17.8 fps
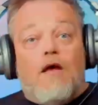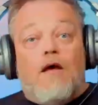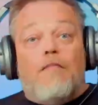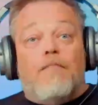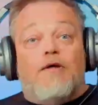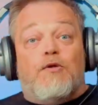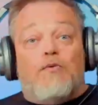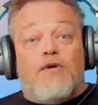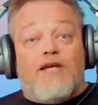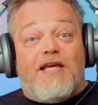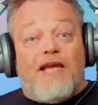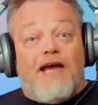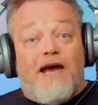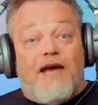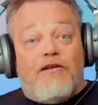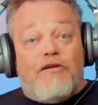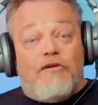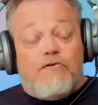But we
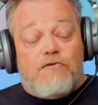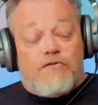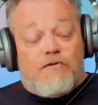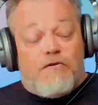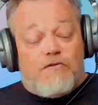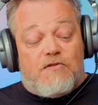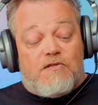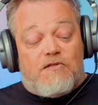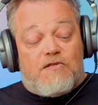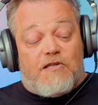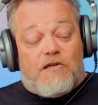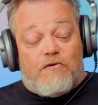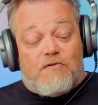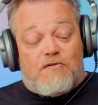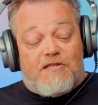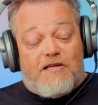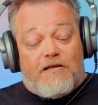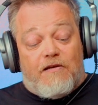can use those slow
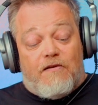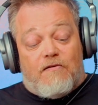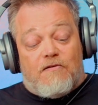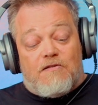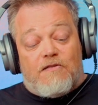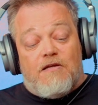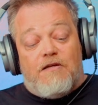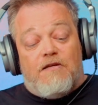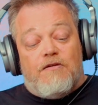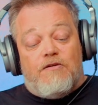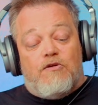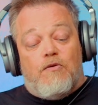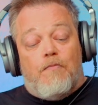signals to